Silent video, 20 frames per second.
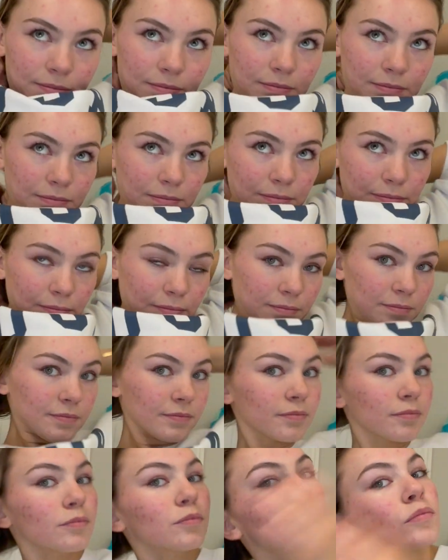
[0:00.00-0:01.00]

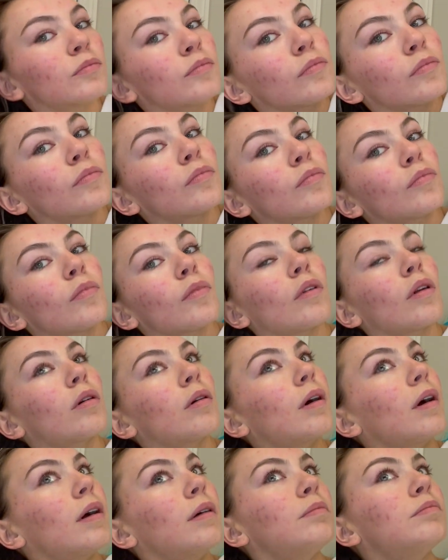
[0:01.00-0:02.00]

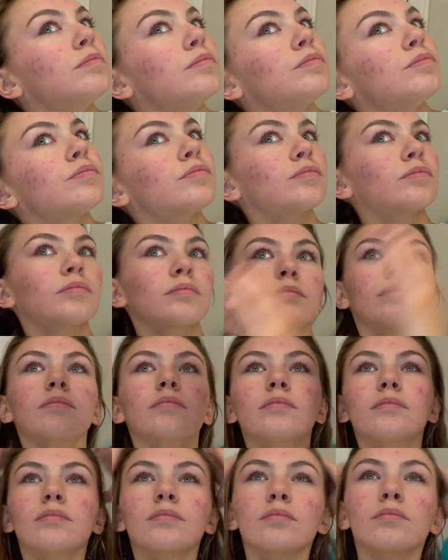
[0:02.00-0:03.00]

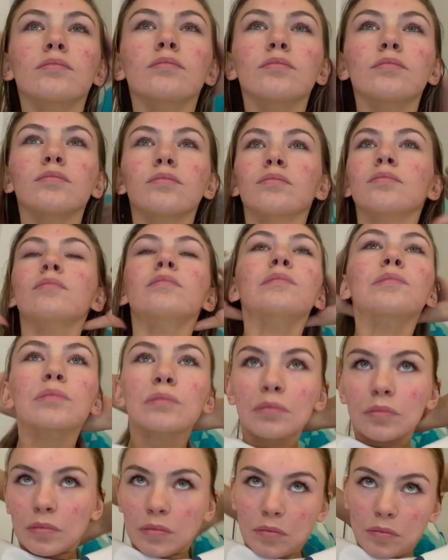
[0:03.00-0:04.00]

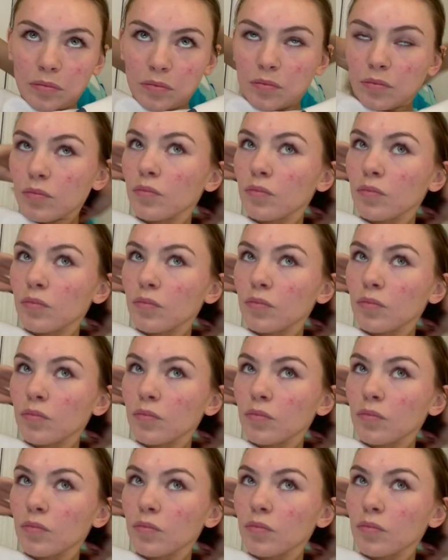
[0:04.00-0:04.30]
Nothing is said.